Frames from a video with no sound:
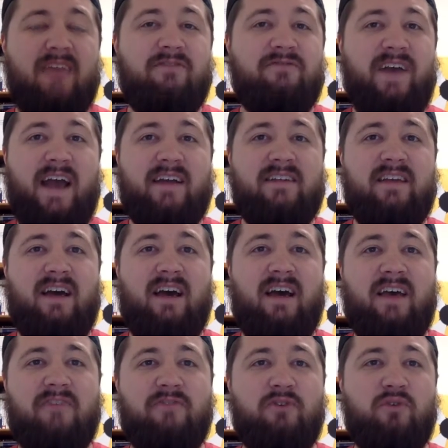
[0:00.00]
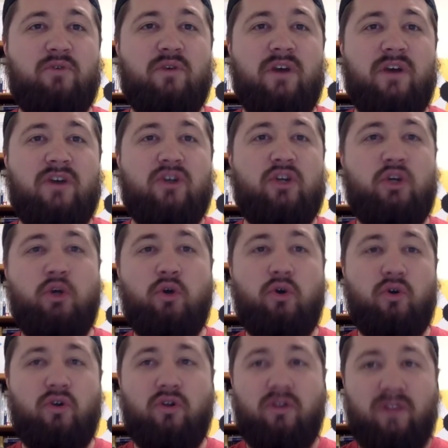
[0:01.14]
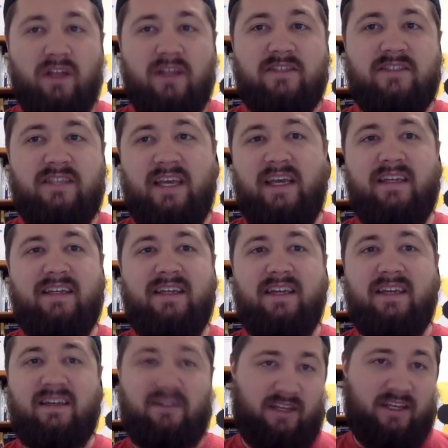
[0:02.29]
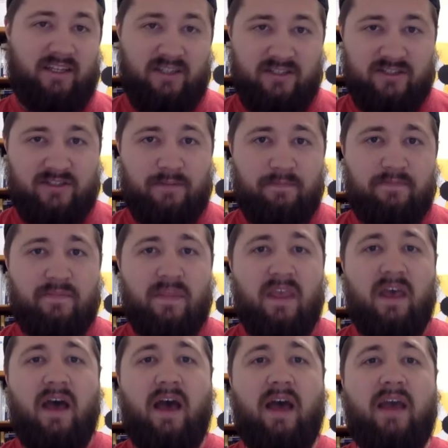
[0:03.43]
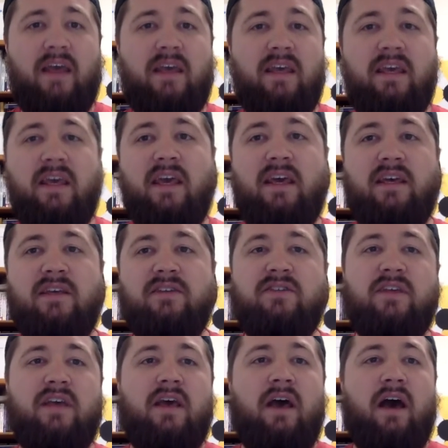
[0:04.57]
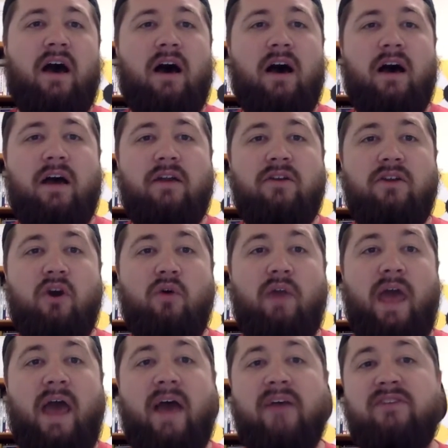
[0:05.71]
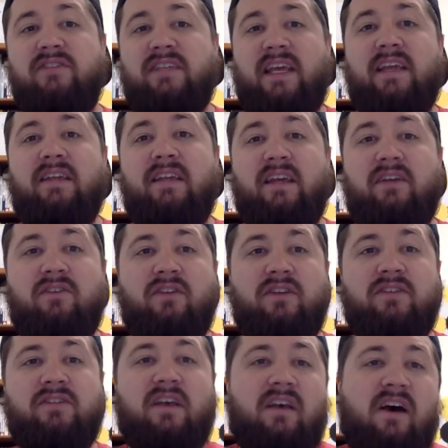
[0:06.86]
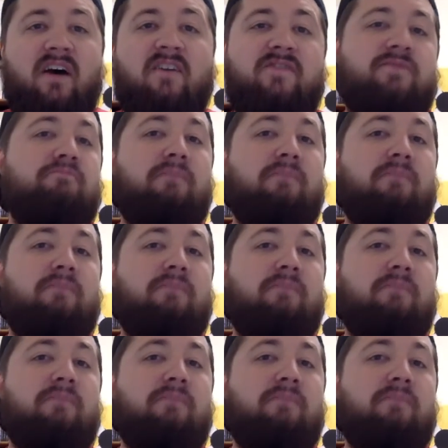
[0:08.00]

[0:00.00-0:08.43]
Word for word: In fact, uh, if you Google Saint Nicholas, uh, he is uh, known as Saint Nicholas of